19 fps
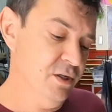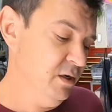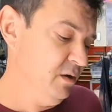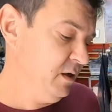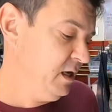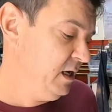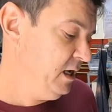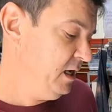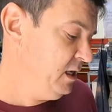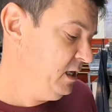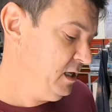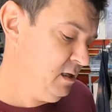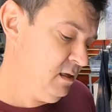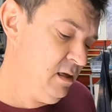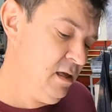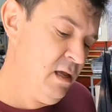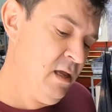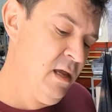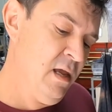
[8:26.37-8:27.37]
okay?
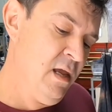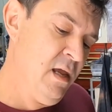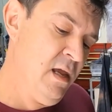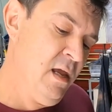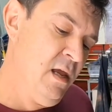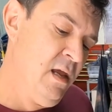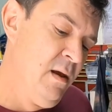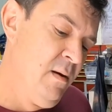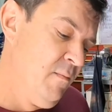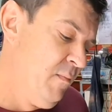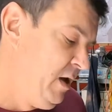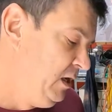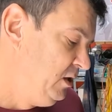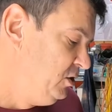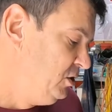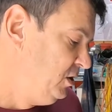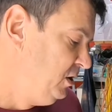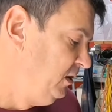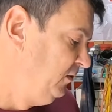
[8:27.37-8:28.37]
Make
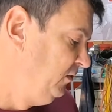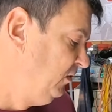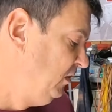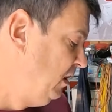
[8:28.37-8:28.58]
sure it's